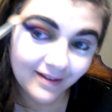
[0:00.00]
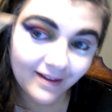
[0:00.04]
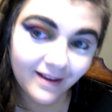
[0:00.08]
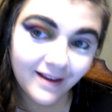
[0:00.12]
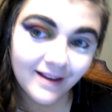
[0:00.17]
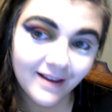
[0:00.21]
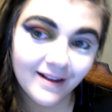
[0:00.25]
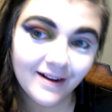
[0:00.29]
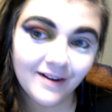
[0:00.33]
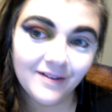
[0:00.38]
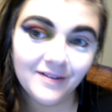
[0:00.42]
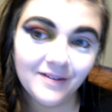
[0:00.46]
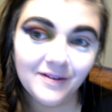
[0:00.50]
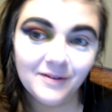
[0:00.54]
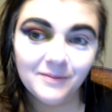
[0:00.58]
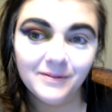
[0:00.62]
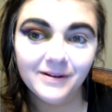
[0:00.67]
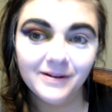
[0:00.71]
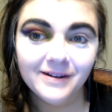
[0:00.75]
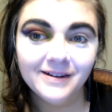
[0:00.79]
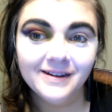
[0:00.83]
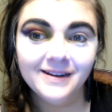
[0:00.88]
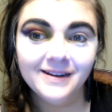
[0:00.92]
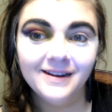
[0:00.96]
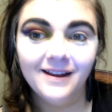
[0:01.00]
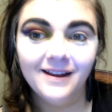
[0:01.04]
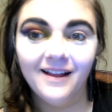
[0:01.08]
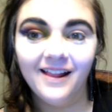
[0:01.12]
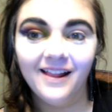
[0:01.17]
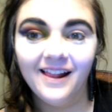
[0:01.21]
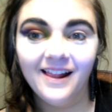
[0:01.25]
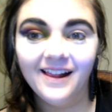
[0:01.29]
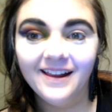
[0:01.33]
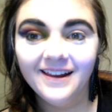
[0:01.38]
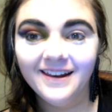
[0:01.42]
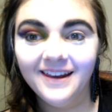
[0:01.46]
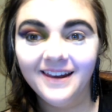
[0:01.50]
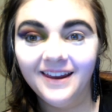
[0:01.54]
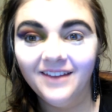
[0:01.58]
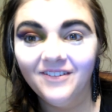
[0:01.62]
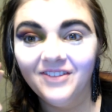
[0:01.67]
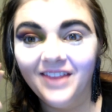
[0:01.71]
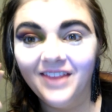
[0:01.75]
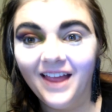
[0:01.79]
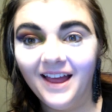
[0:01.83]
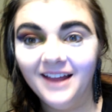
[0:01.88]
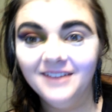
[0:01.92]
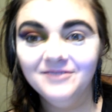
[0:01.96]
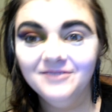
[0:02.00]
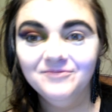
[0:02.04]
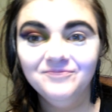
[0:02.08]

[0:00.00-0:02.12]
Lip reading: I don't know where he got any of that.